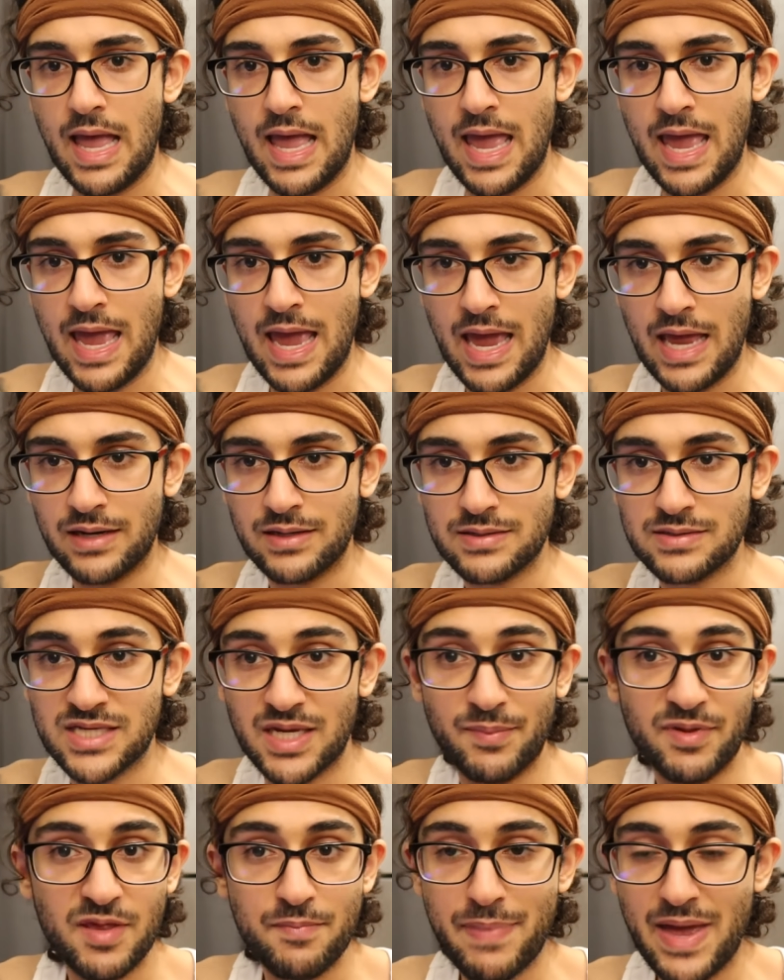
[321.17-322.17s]
And
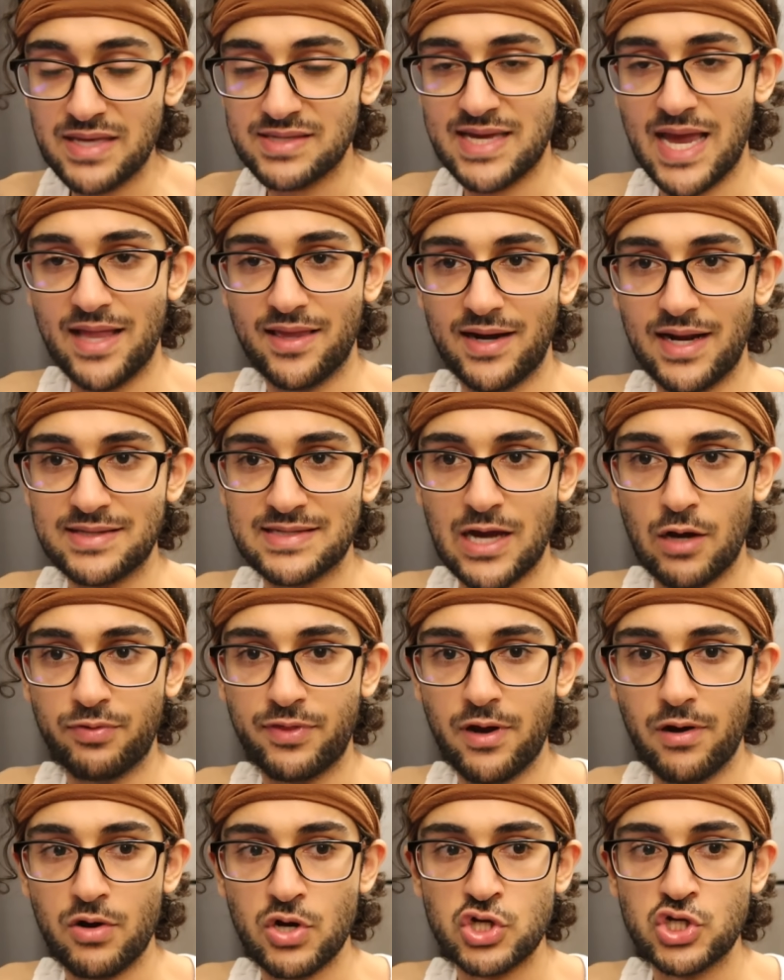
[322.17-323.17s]
some of the best candidates out
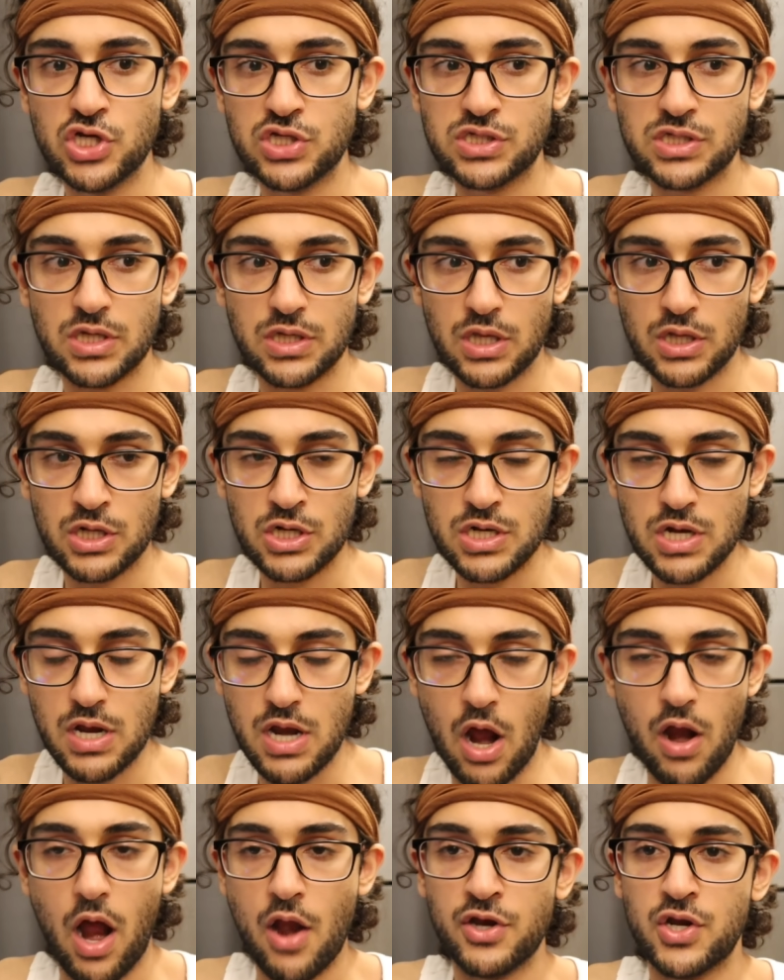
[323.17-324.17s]
there just
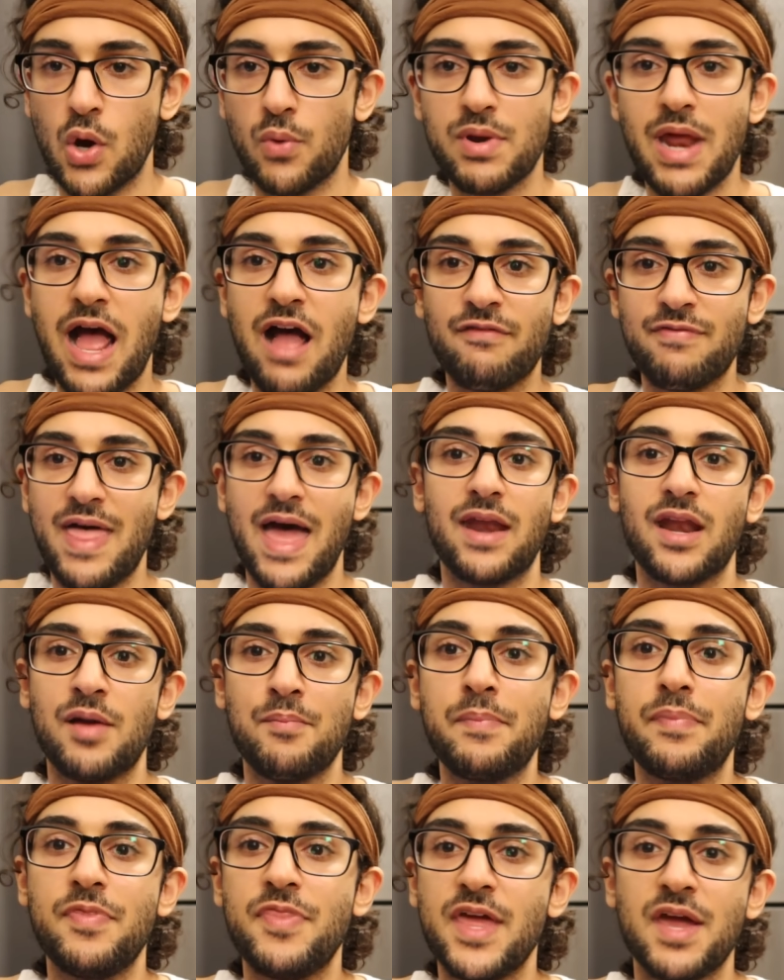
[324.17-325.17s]
don't have
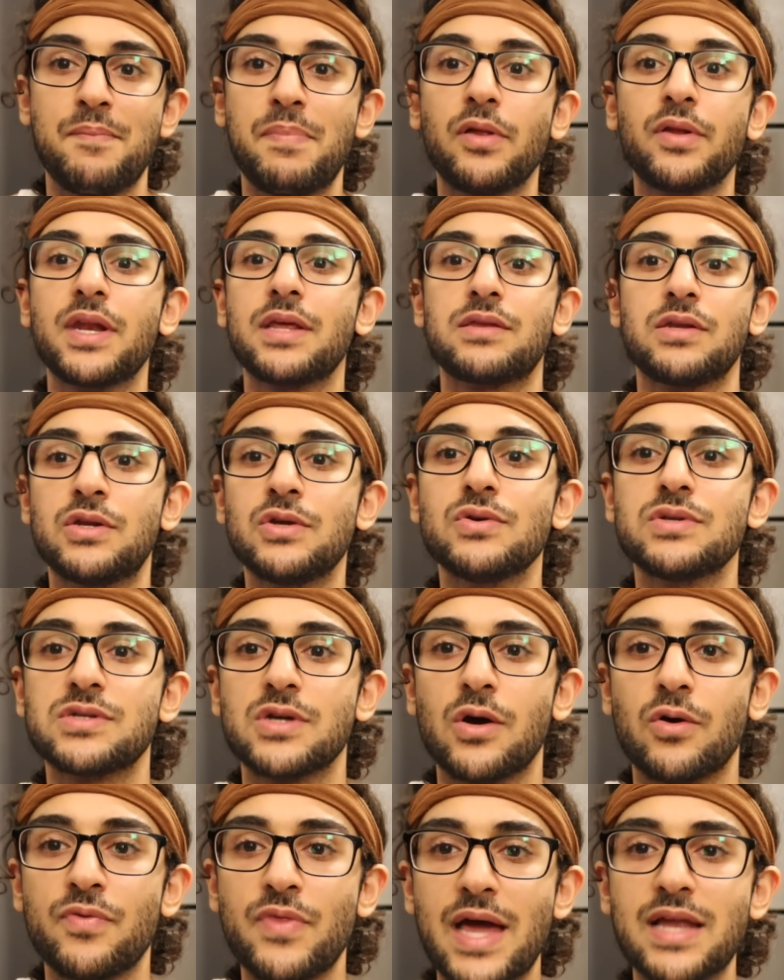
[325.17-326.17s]
the ability to do
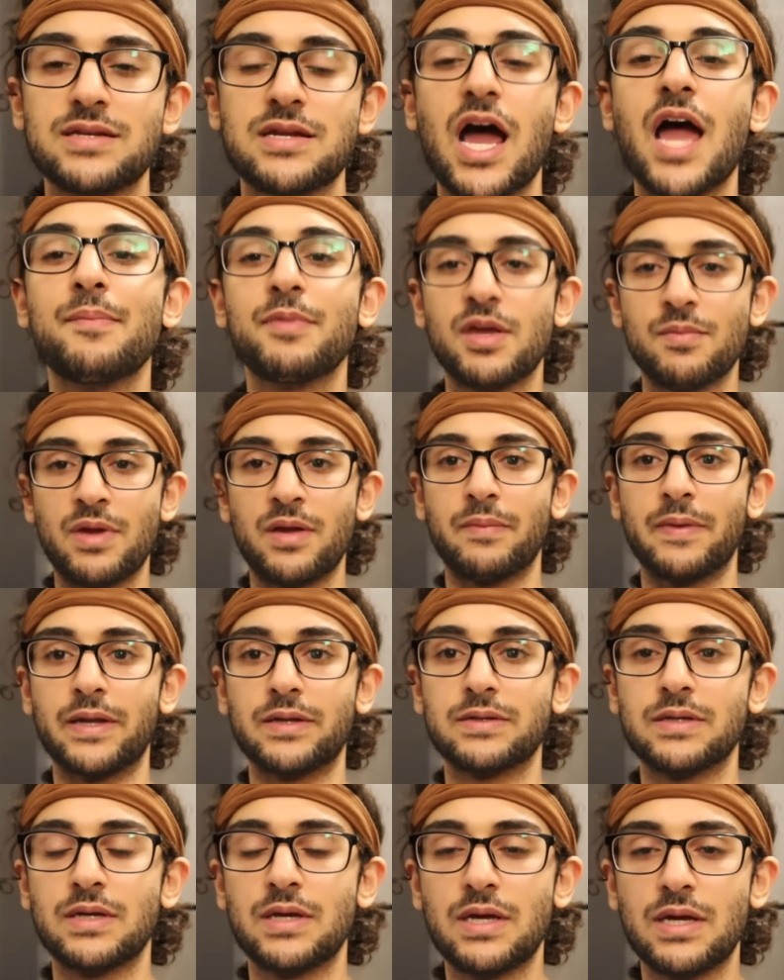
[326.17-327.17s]
so, that time
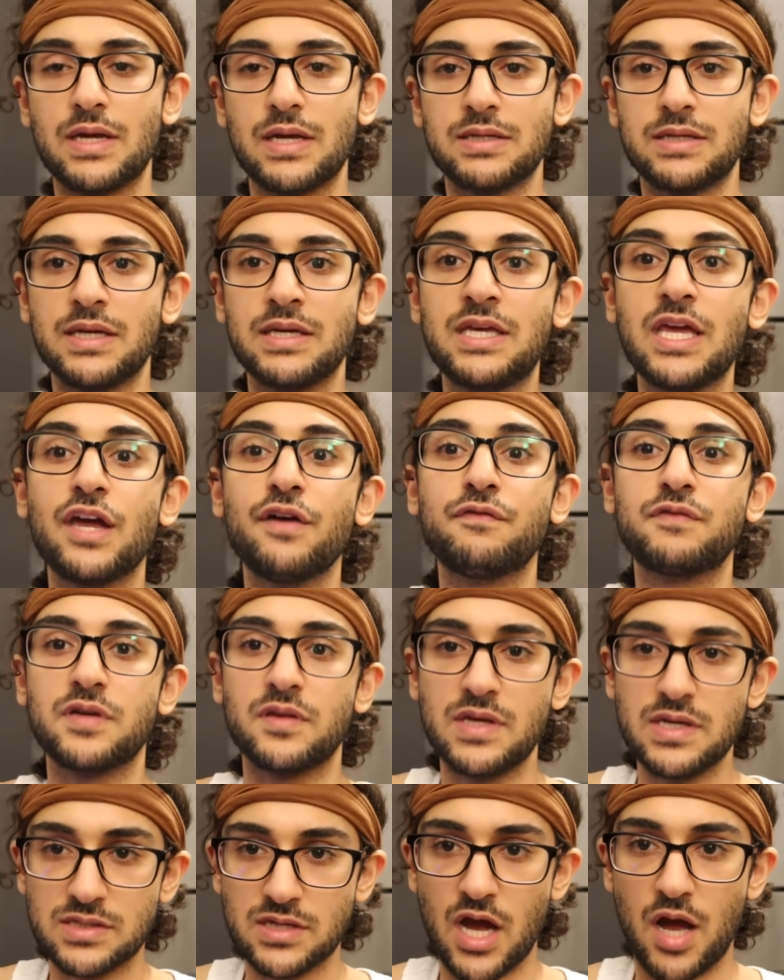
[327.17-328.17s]
commitment to give to
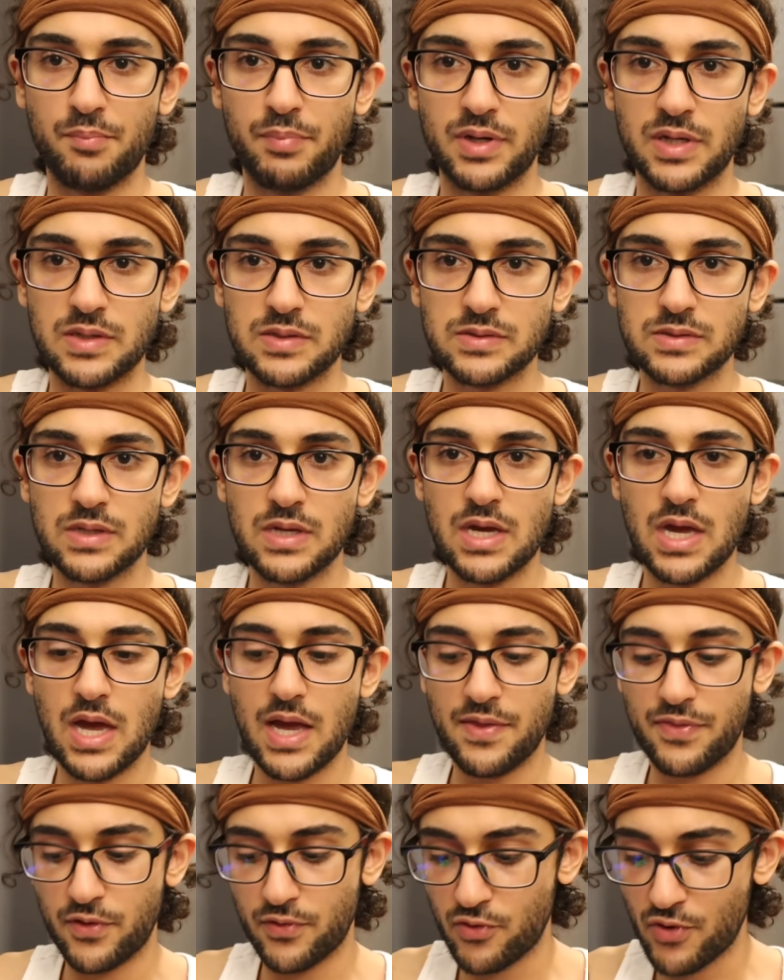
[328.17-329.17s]
these companies.
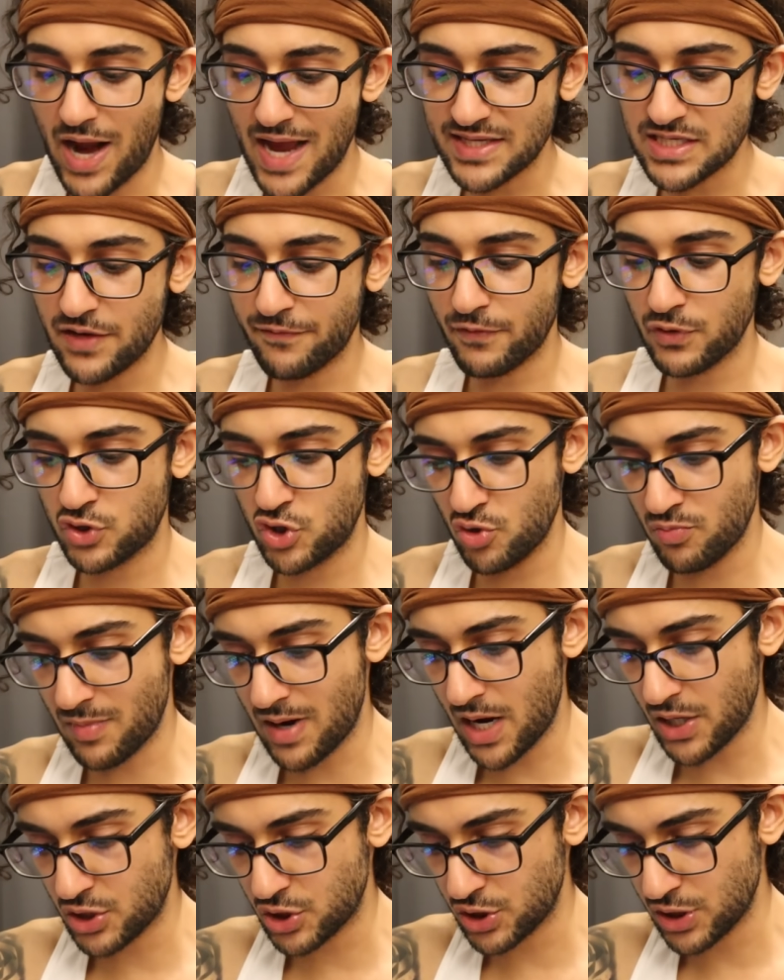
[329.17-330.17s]
They're asking for too
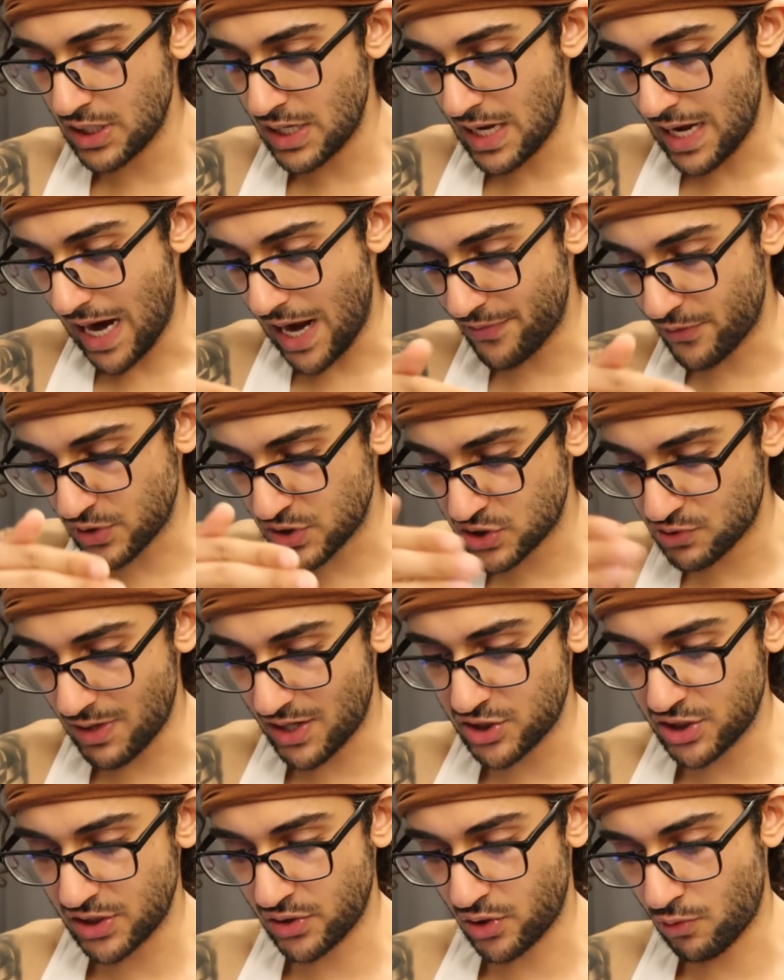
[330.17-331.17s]
much, and they're
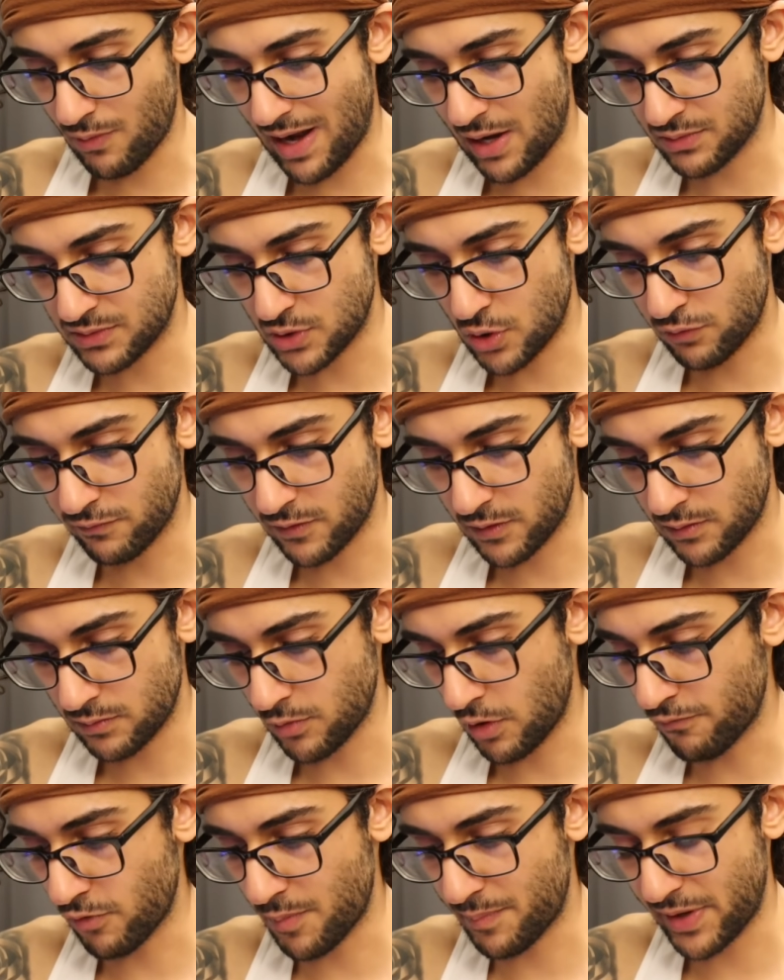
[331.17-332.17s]
stretching their rounds
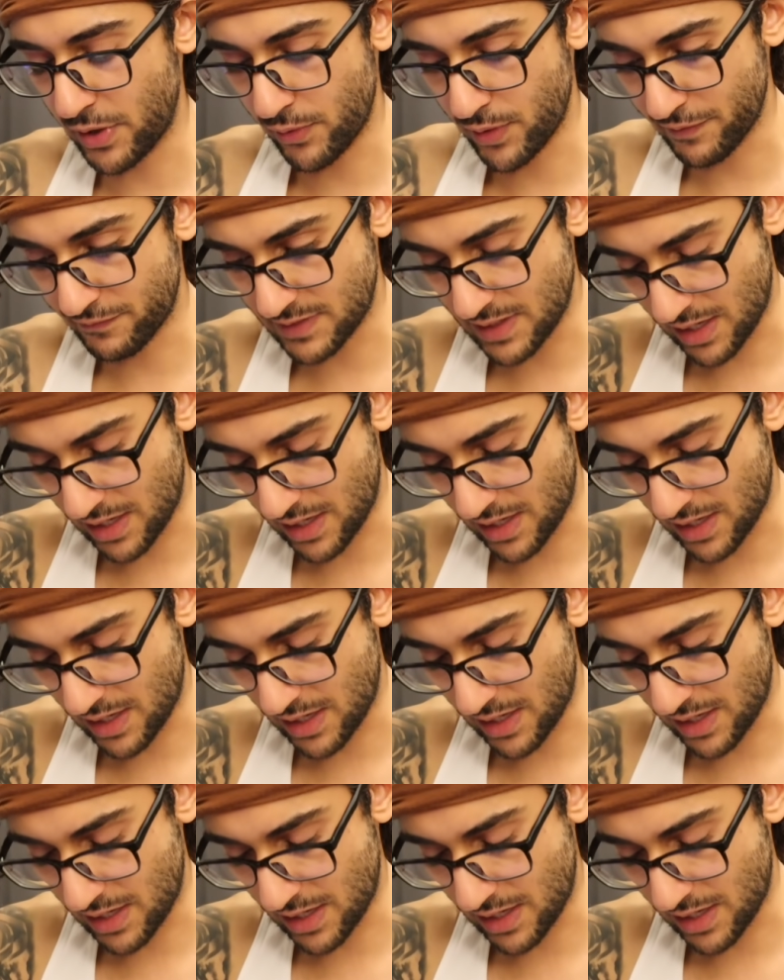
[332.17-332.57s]
over a period of